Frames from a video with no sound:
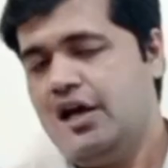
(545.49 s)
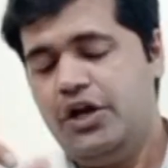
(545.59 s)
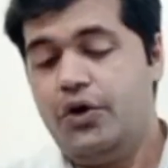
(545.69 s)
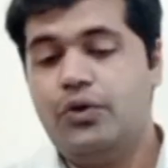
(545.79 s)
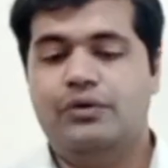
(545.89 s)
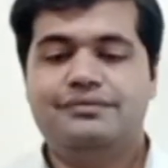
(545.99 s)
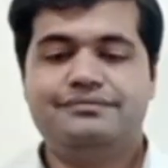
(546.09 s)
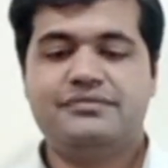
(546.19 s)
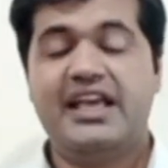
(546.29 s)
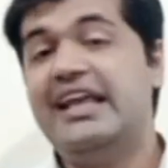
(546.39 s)
No,
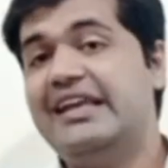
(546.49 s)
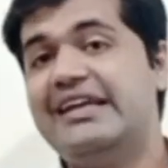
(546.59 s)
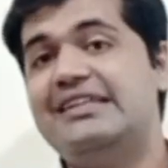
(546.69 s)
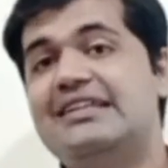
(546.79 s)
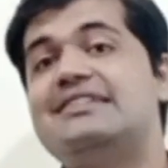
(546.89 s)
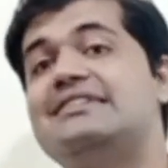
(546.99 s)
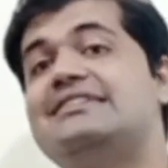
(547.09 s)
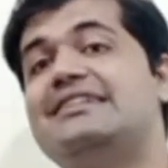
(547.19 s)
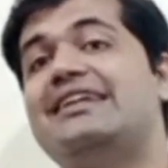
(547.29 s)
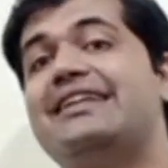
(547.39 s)
Eliot doesn't
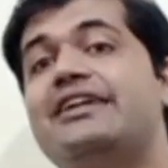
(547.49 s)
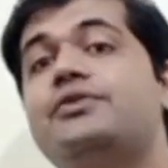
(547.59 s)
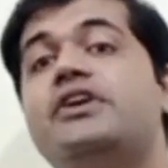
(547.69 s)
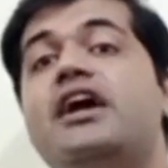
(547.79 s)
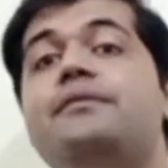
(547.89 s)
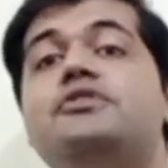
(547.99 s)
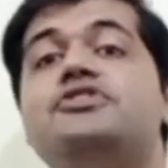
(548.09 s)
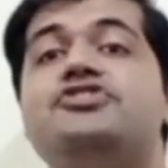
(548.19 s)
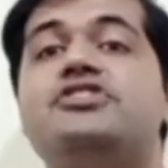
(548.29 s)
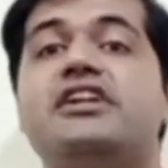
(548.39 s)
say that we have to
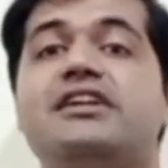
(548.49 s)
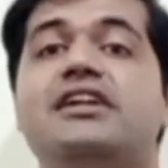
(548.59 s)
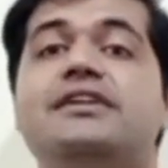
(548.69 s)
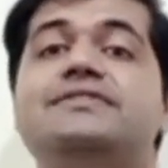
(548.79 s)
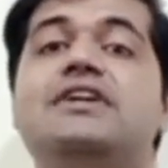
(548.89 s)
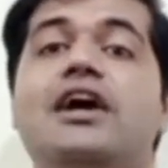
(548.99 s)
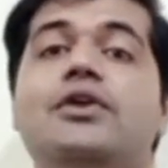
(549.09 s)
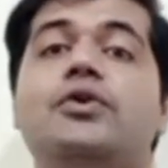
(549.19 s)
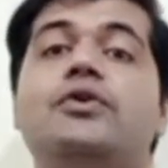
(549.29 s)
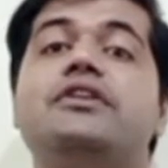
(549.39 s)
strictly
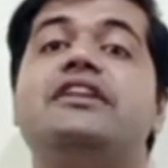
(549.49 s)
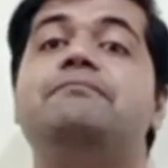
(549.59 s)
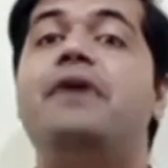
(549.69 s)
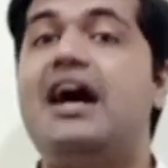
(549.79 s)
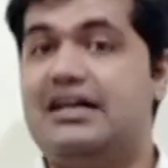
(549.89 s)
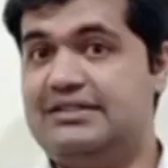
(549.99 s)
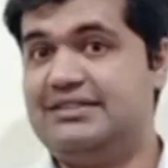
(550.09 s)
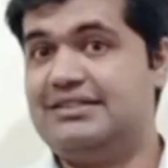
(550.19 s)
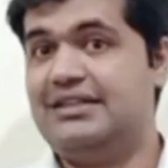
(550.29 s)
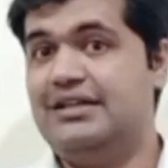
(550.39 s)
follow the
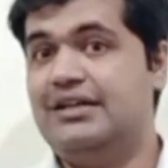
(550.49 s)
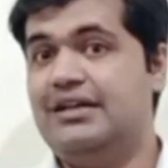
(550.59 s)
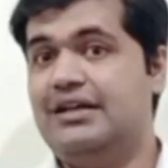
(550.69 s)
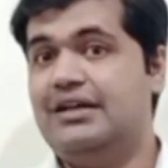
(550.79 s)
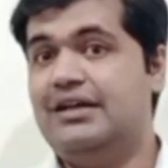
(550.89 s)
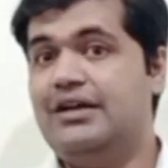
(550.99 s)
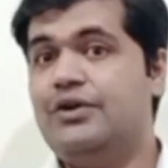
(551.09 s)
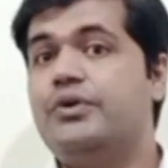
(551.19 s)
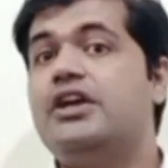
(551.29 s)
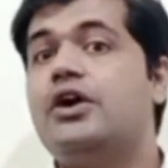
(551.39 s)
past.
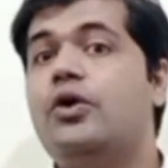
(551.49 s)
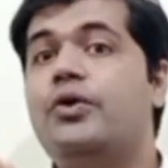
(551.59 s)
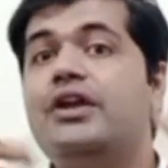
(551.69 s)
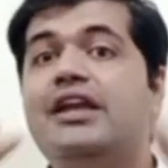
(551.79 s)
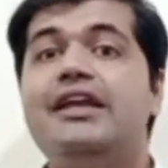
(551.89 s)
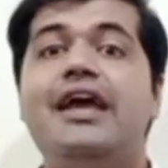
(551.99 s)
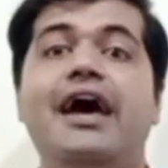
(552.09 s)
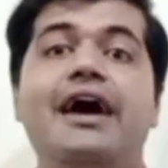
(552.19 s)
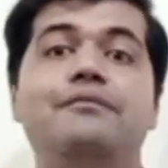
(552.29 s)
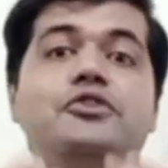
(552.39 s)
We only
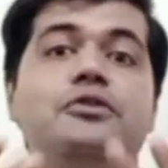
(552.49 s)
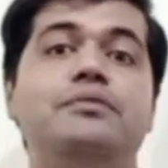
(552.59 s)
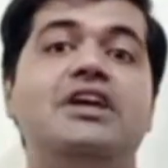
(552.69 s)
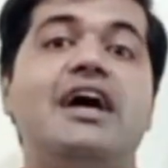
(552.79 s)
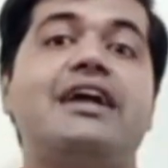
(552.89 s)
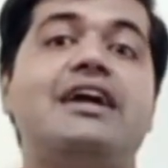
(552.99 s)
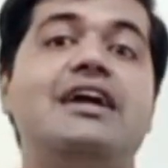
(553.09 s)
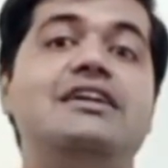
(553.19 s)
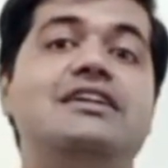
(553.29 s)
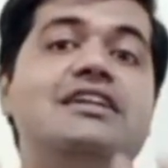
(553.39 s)
have to be a
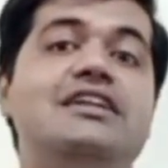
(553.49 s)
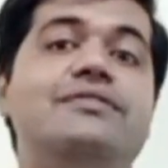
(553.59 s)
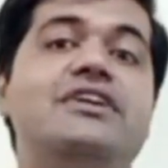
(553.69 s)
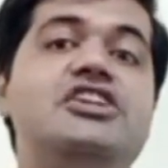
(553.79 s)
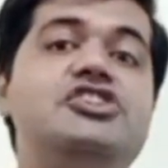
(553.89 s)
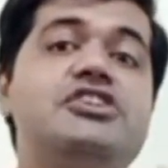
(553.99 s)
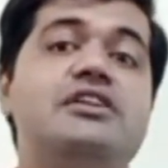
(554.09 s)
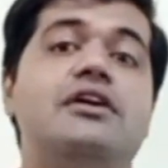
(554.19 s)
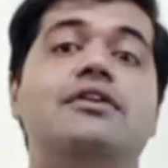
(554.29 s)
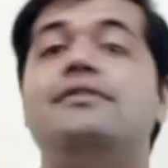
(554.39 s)

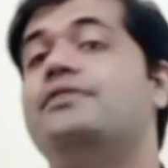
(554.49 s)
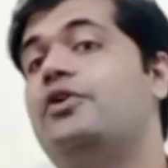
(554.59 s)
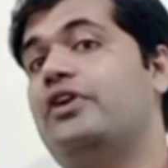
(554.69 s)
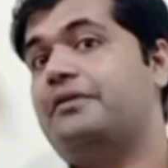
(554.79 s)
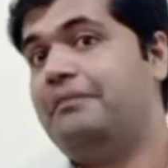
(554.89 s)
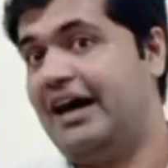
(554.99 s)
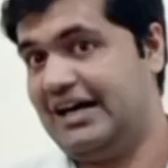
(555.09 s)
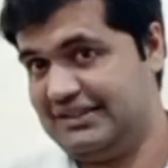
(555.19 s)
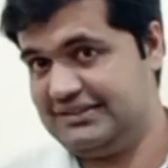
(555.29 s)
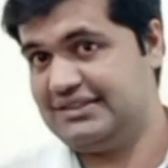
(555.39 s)
continuation of our
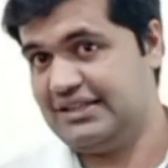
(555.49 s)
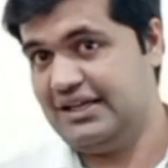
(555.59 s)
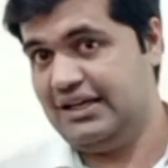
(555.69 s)
past.